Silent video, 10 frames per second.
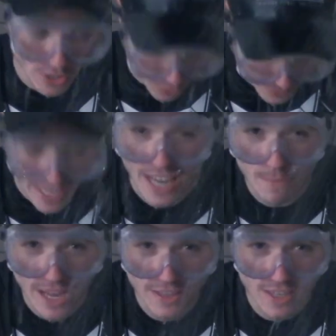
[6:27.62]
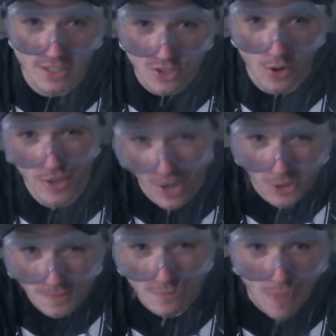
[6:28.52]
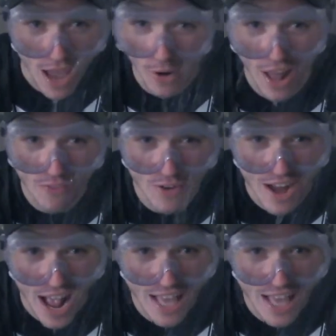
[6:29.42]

You know, Dan made this, so, you know, I don't have very high